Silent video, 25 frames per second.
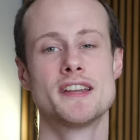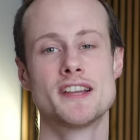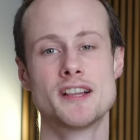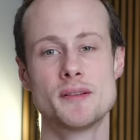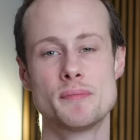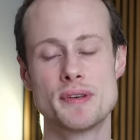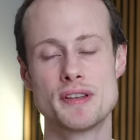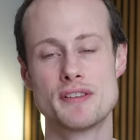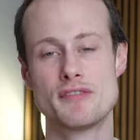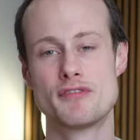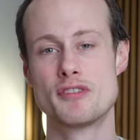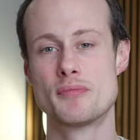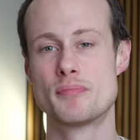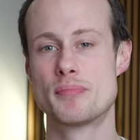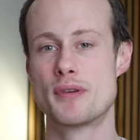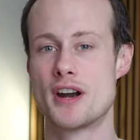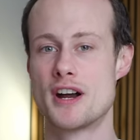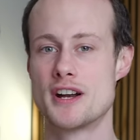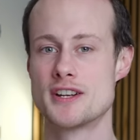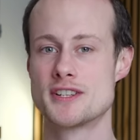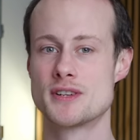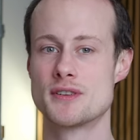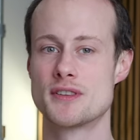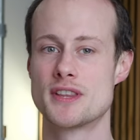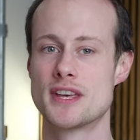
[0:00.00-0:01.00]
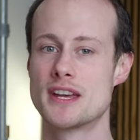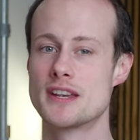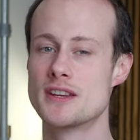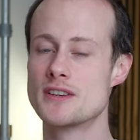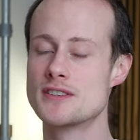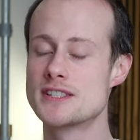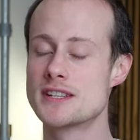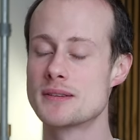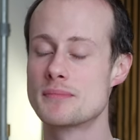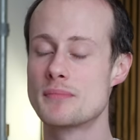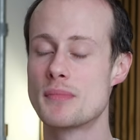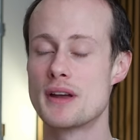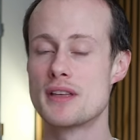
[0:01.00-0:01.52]
vibrato there
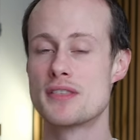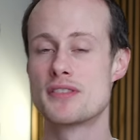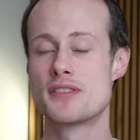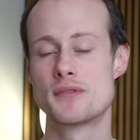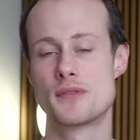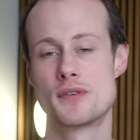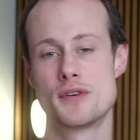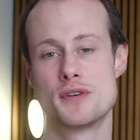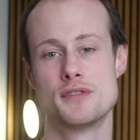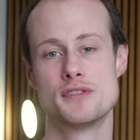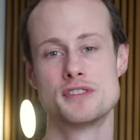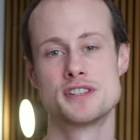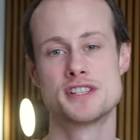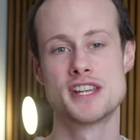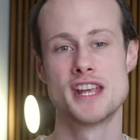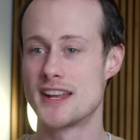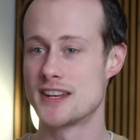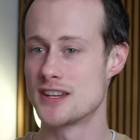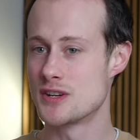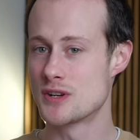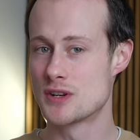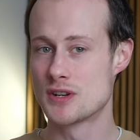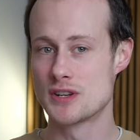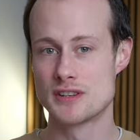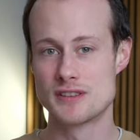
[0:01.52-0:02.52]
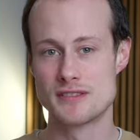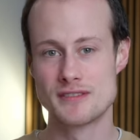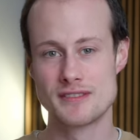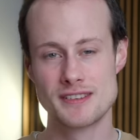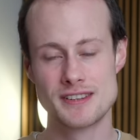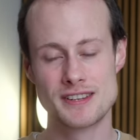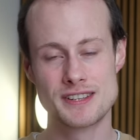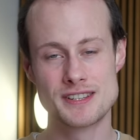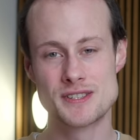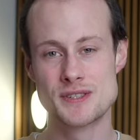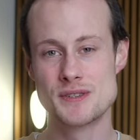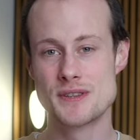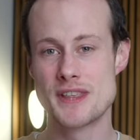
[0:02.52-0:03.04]
using my throat. And you can
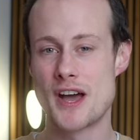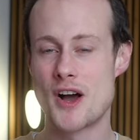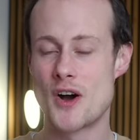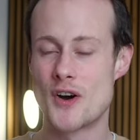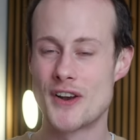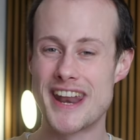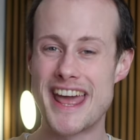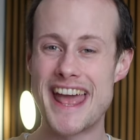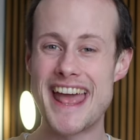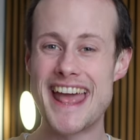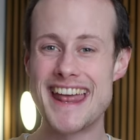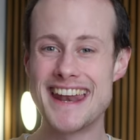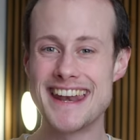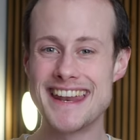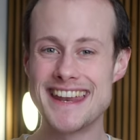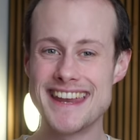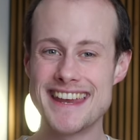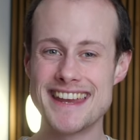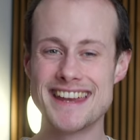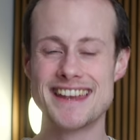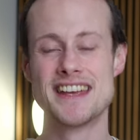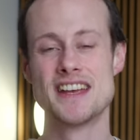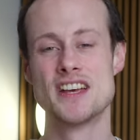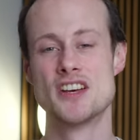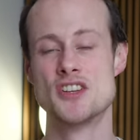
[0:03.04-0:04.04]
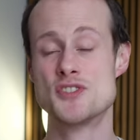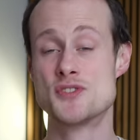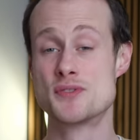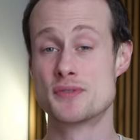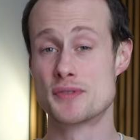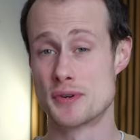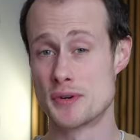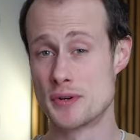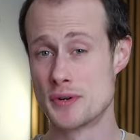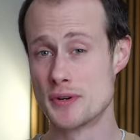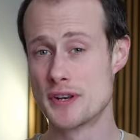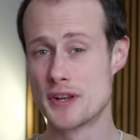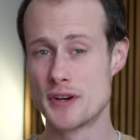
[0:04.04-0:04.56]
do that on any
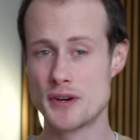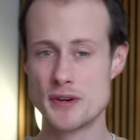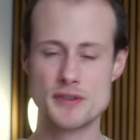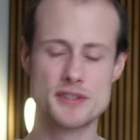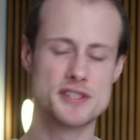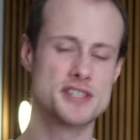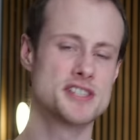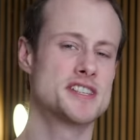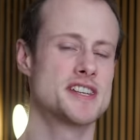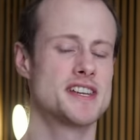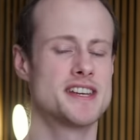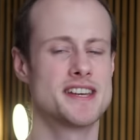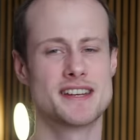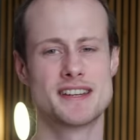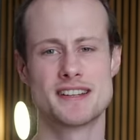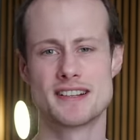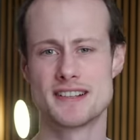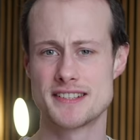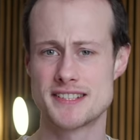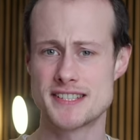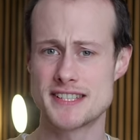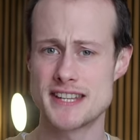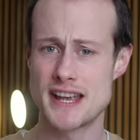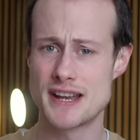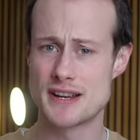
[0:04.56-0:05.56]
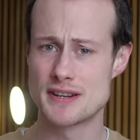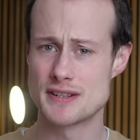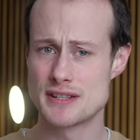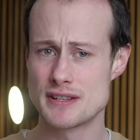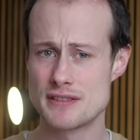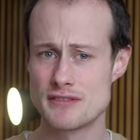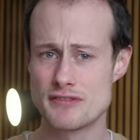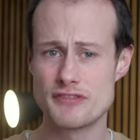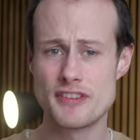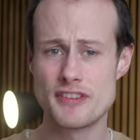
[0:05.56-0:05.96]
draw note and it'll sound